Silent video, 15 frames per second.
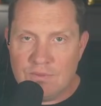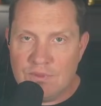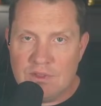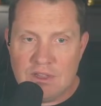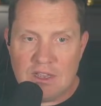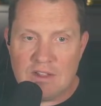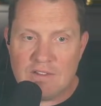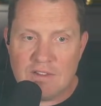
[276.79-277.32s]

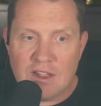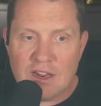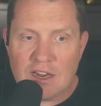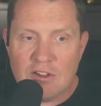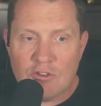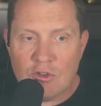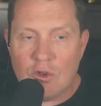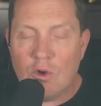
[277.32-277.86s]
it's not going to
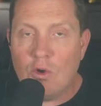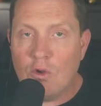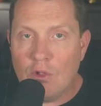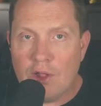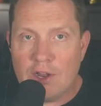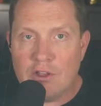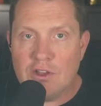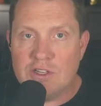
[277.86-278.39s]
do you a whole
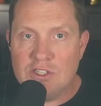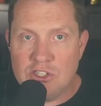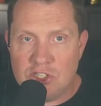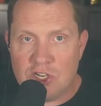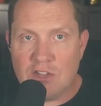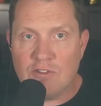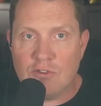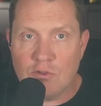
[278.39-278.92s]
lot of good
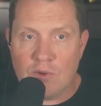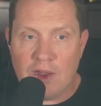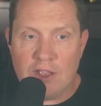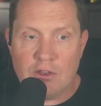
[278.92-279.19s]
just to write